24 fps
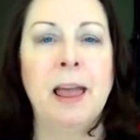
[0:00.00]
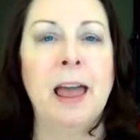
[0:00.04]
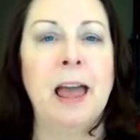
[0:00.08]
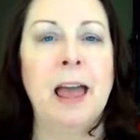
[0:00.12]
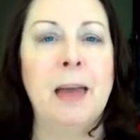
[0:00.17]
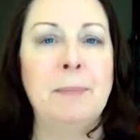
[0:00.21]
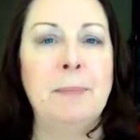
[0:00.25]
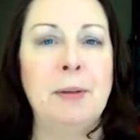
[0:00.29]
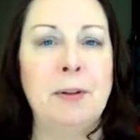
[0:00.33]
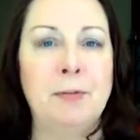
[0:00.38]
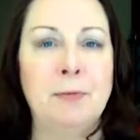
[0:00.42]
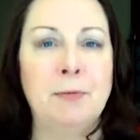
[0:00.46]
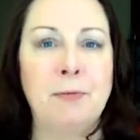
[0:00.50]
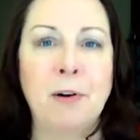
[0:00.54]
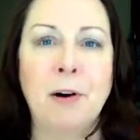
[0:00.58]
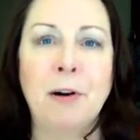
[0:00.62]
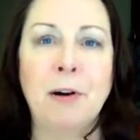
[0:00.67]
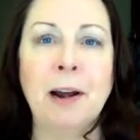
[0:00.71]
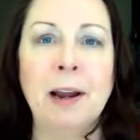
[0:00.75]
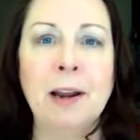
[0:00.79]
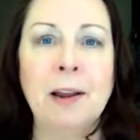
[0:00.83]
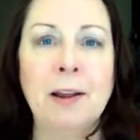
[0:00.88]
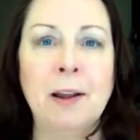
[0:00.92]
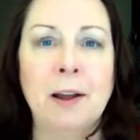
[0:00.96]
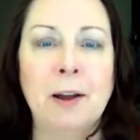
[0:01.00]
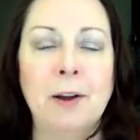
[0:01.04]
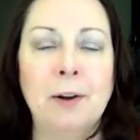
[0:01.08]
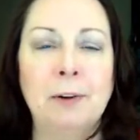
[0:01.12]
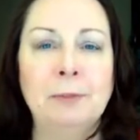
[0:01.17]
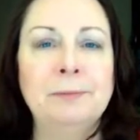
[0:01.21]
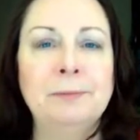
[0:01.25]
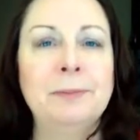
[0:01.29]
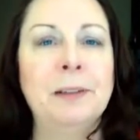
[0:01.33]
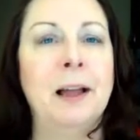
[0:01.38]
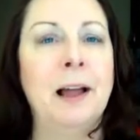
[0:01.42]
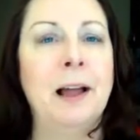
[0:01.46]
And before I
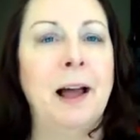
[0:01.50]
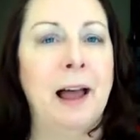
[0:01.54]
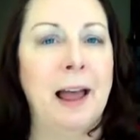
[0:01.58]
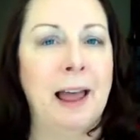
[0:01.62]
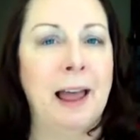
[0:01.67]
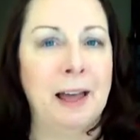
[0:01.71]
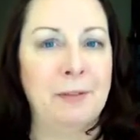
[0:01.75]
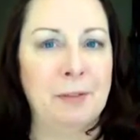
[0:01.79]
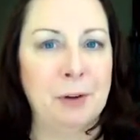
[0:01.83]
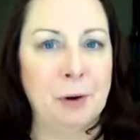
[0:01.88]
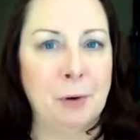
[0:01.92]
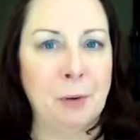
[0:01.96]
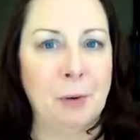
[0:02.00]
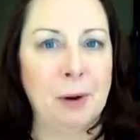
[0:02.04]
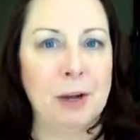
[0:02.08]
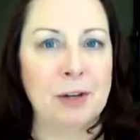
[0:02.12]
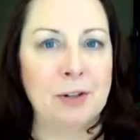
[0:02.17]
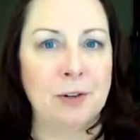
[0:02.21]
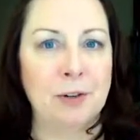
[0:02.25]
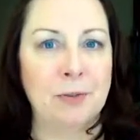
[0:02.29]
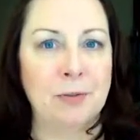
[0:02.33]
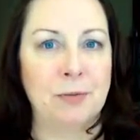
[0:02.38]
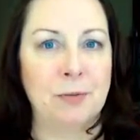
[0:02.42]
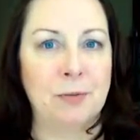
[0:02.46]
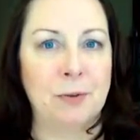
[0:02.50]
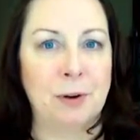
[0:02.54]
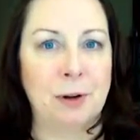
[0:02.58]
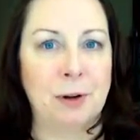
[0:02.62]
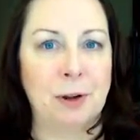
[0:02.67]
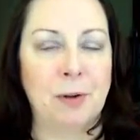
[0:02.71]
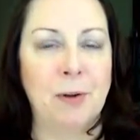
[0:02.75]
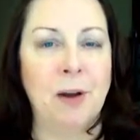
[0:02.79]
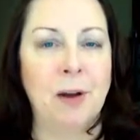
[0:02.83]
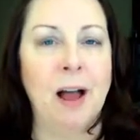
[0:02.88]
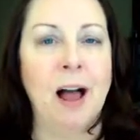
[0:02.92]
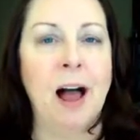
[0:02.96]
go, I have a question for
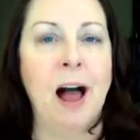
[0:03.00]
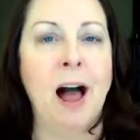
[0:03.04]
you.